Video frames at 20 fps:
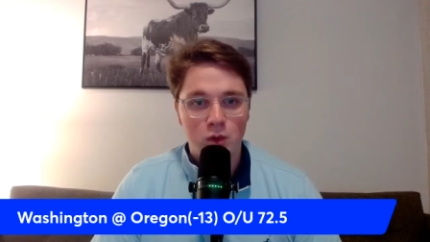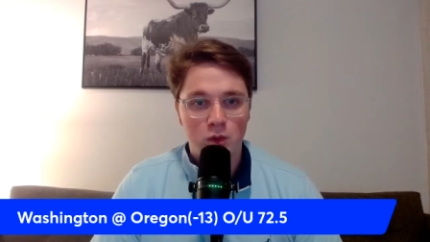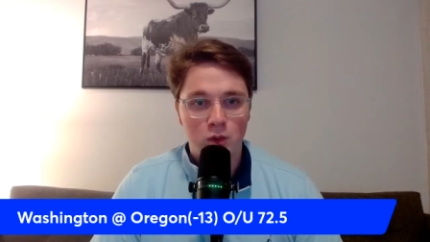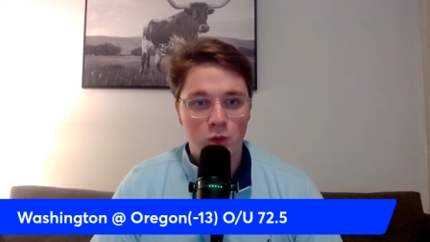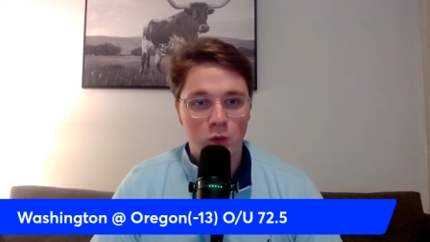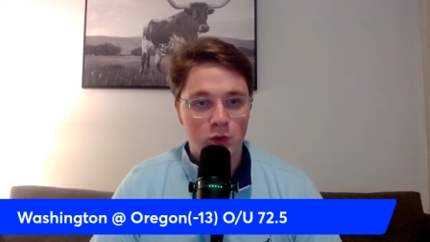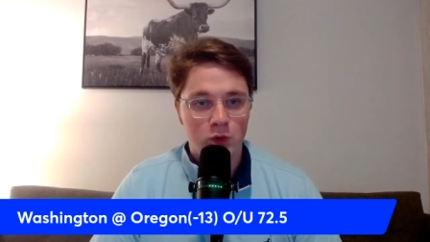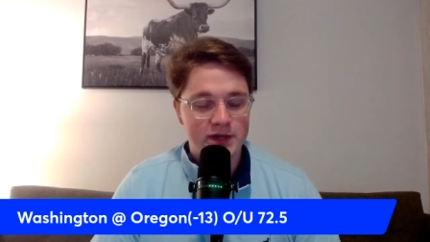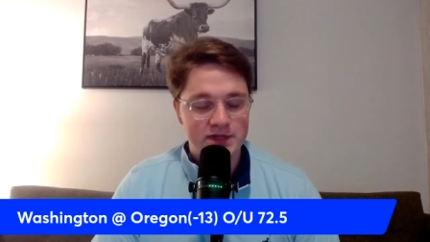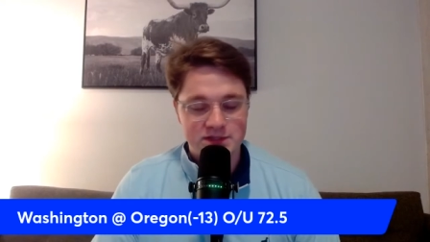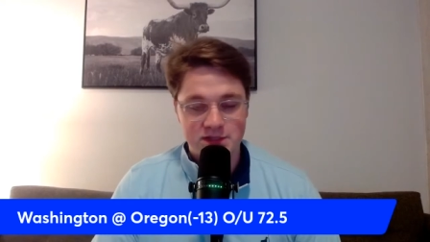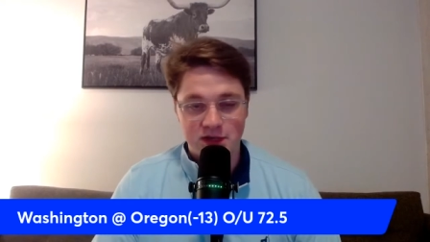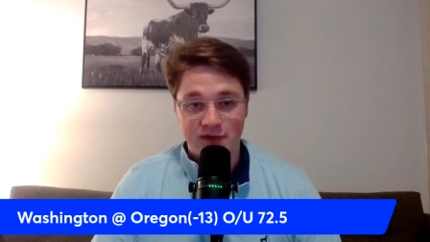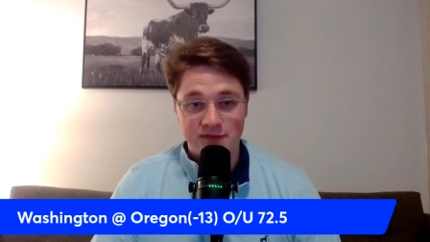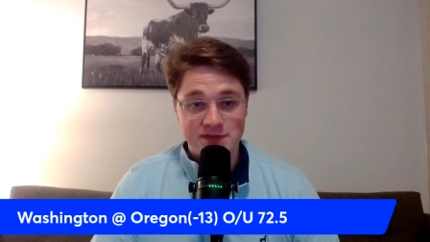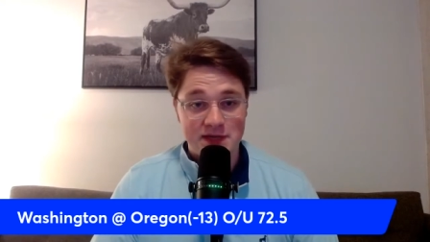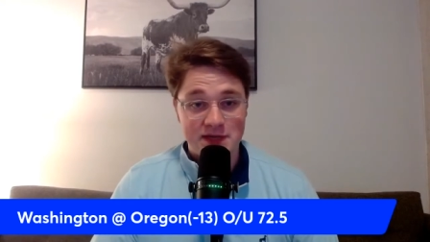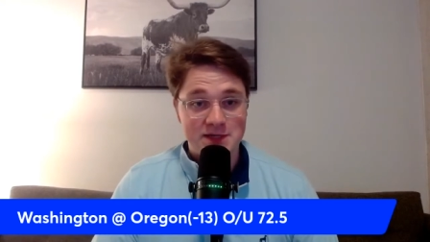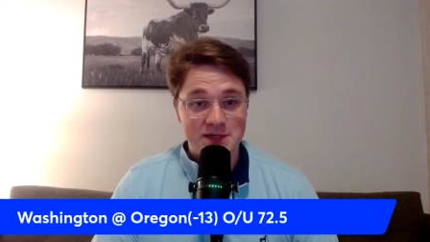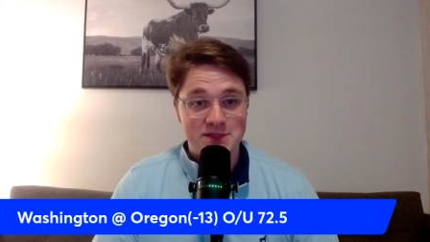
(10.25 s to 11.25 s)
Oregon's
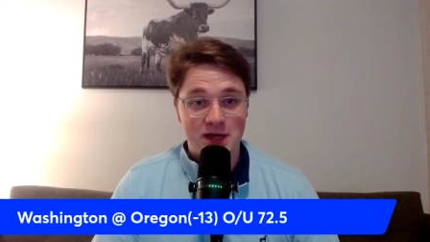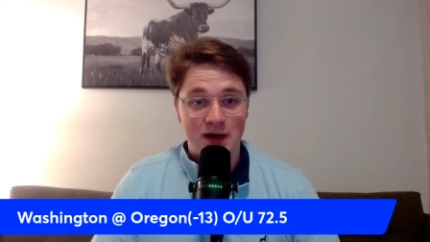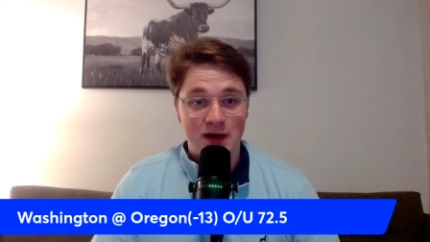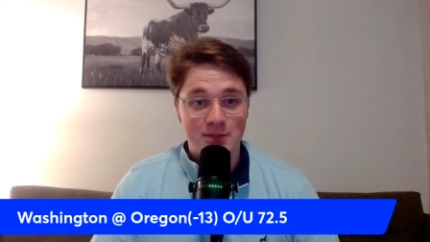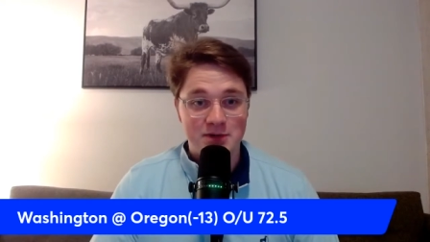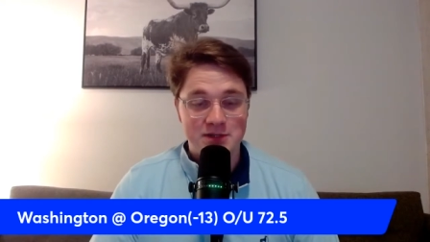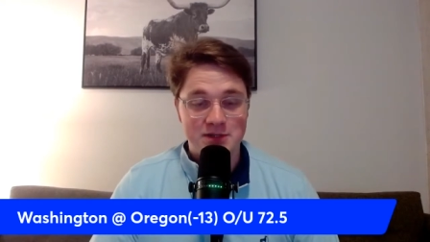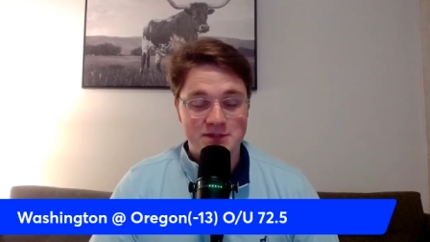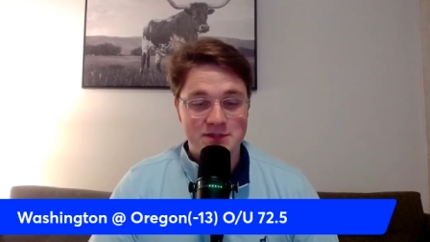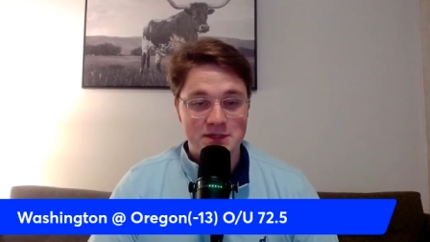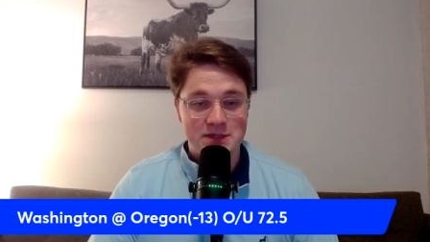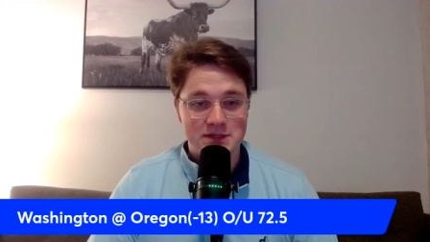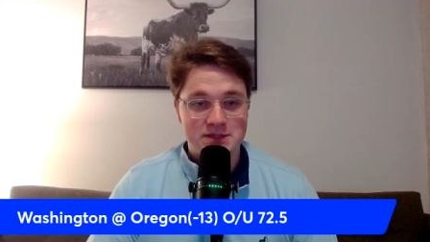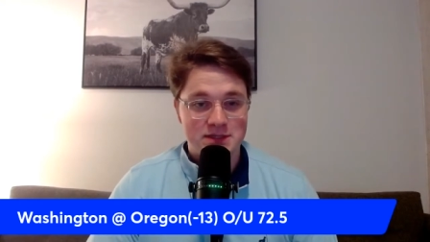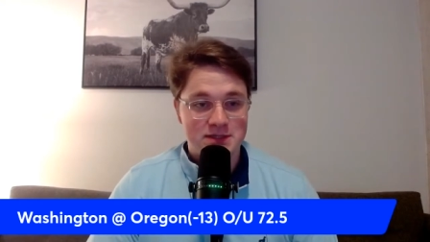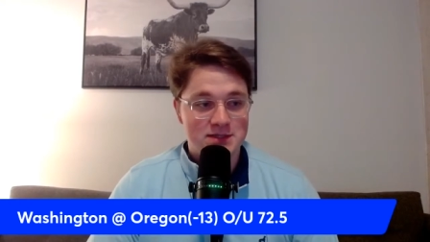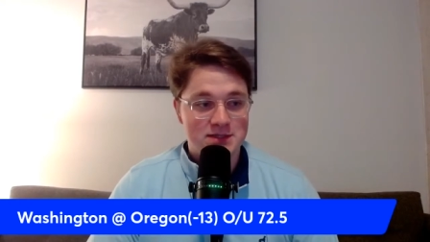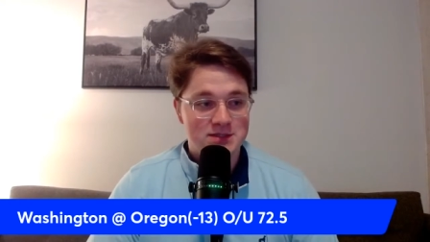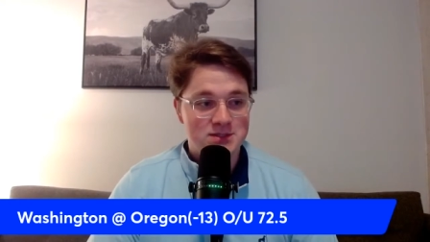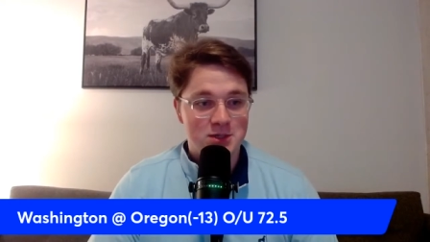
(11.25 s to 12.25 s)
obviously had a dominant
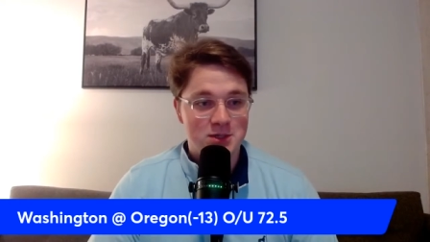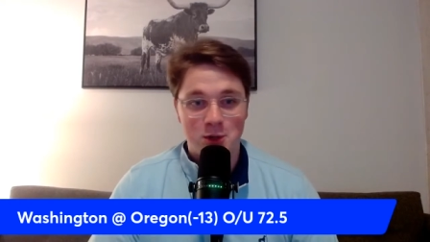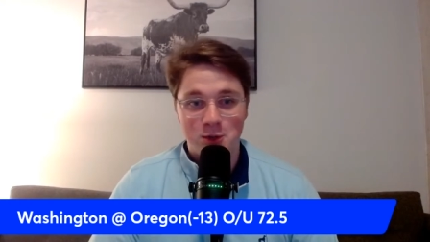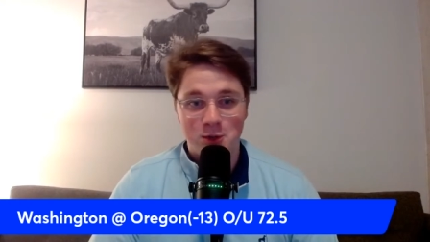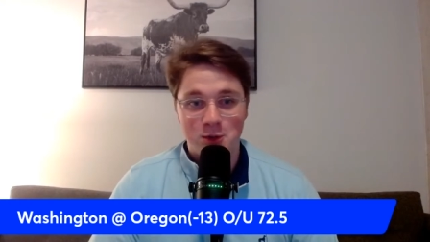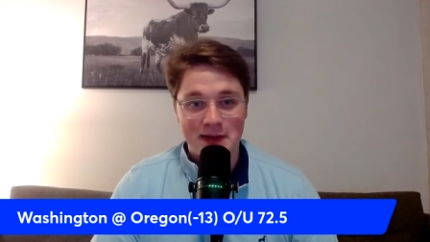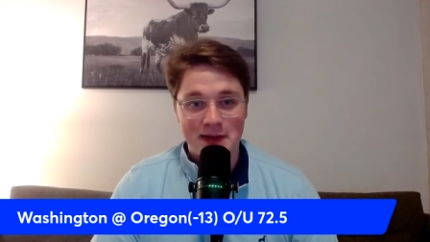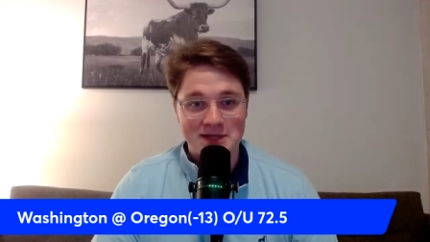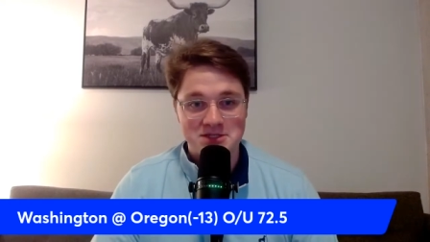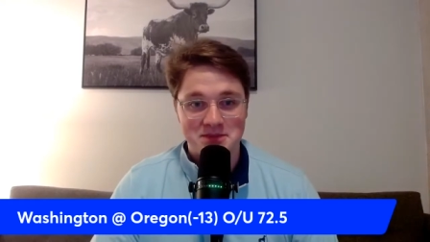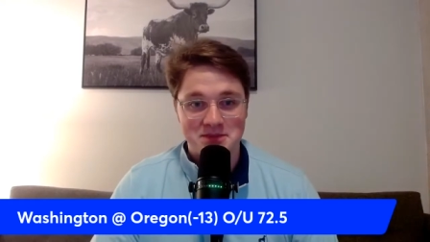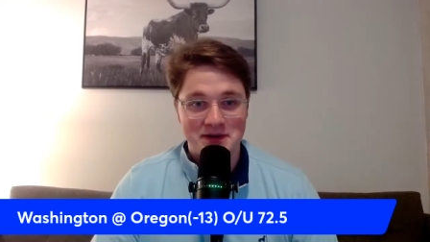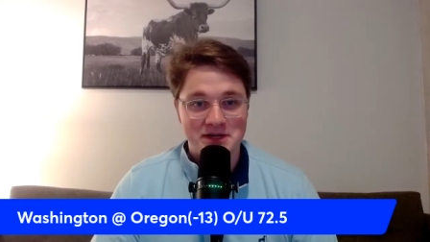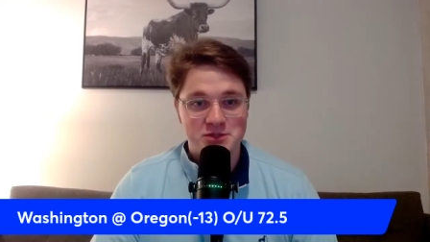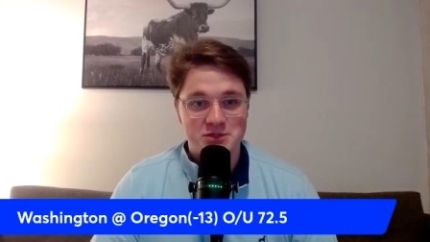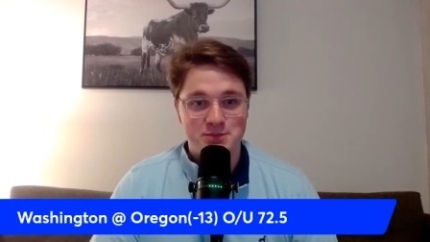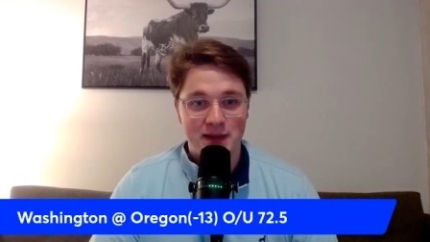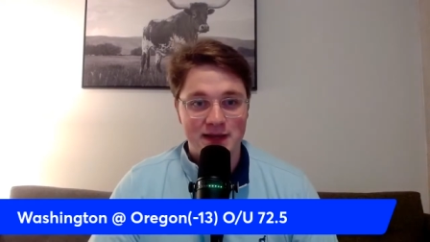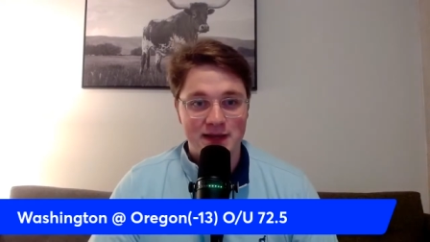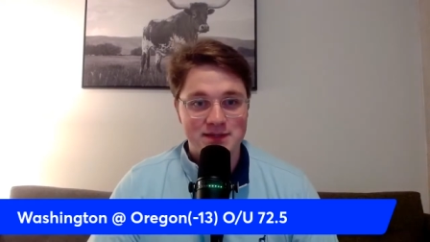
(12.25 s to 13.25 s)
season. So, as you might
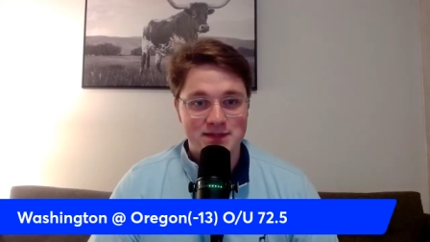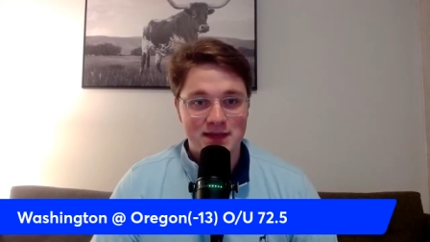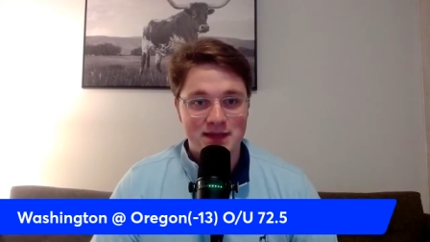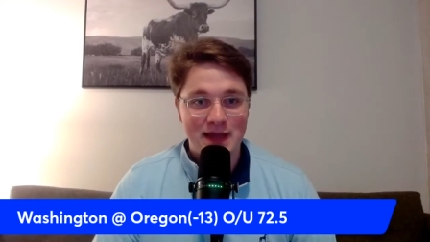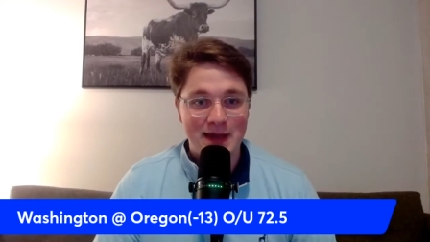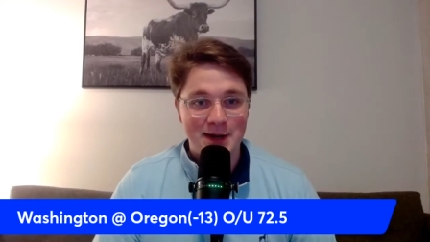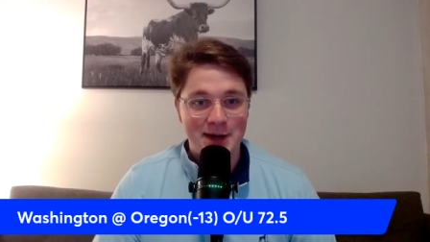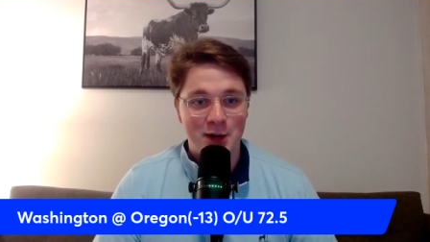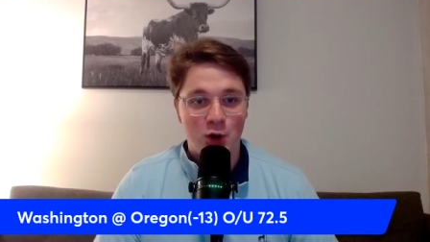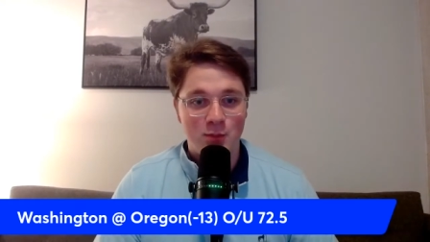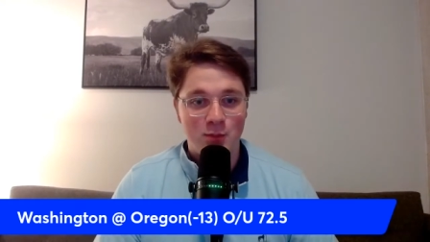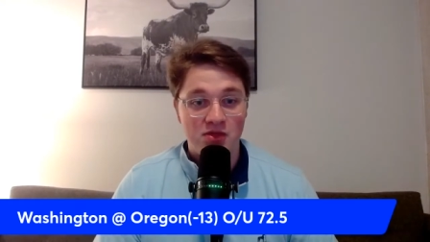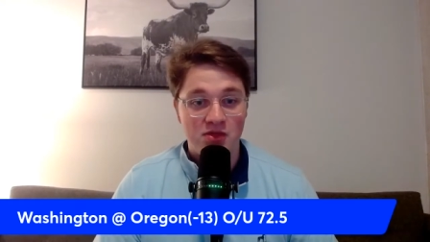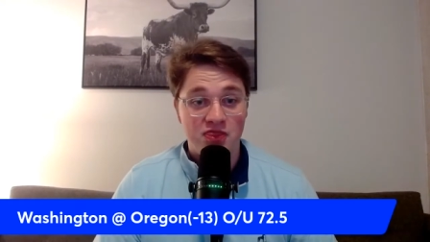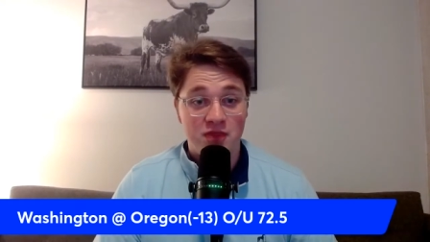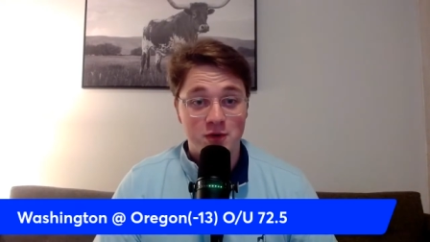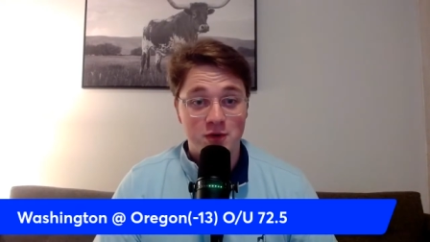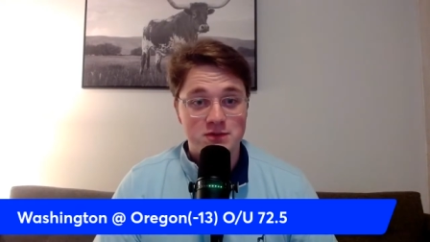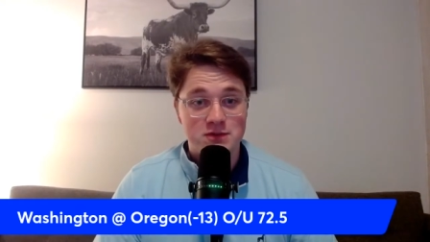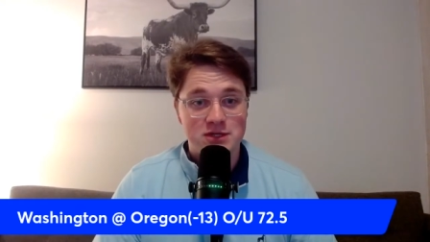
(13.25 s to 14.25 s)
expect, at home, a
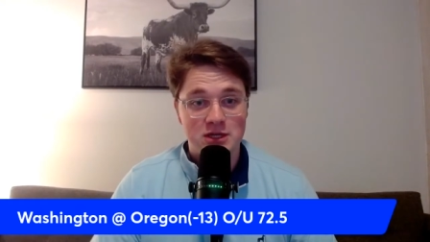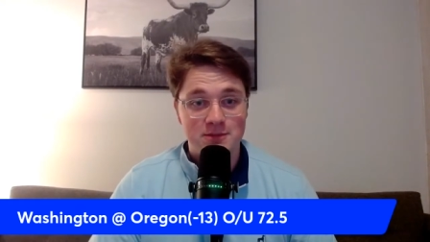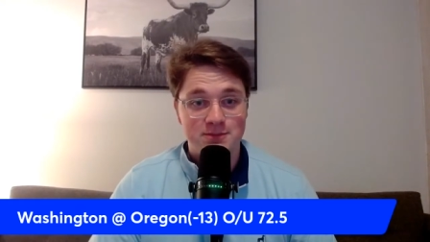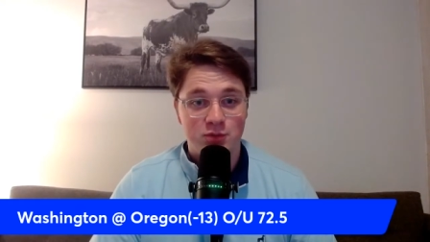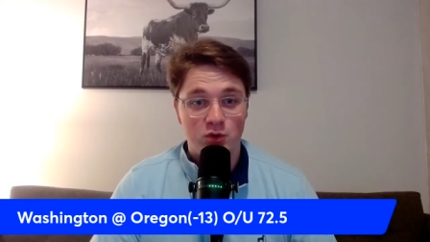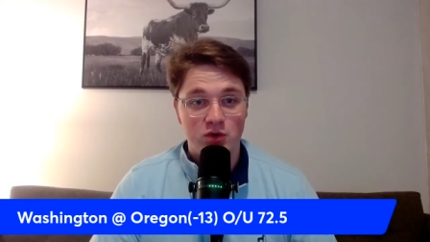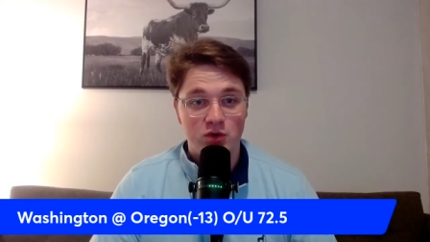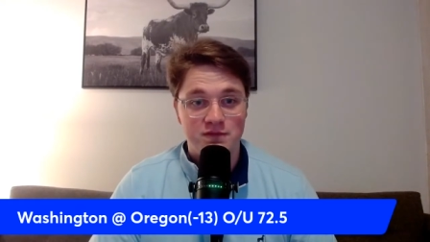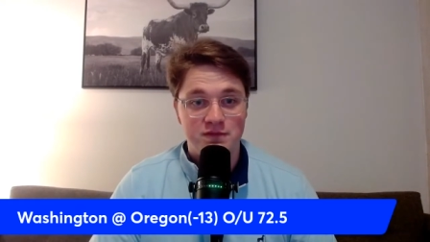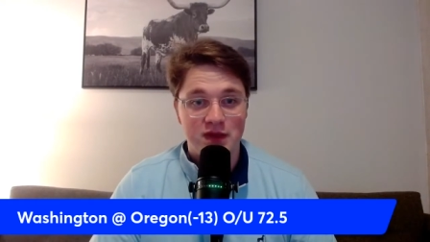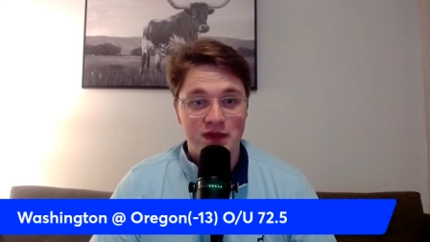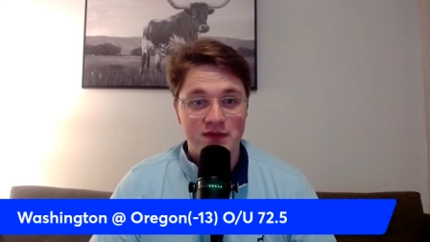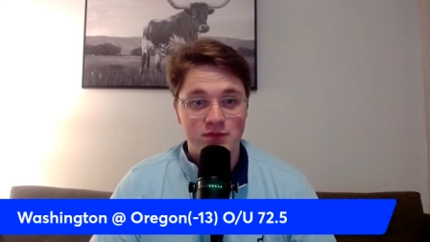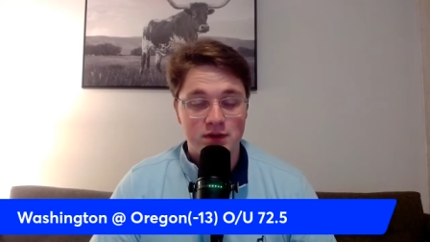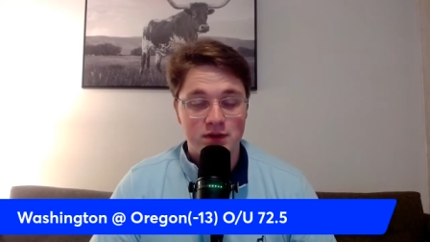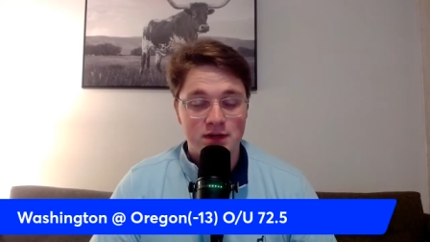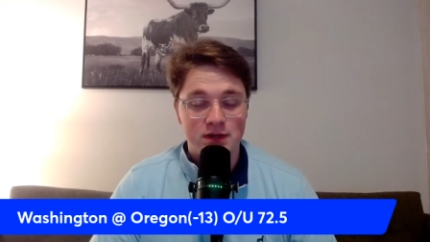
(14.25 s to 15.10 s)
13 point favorite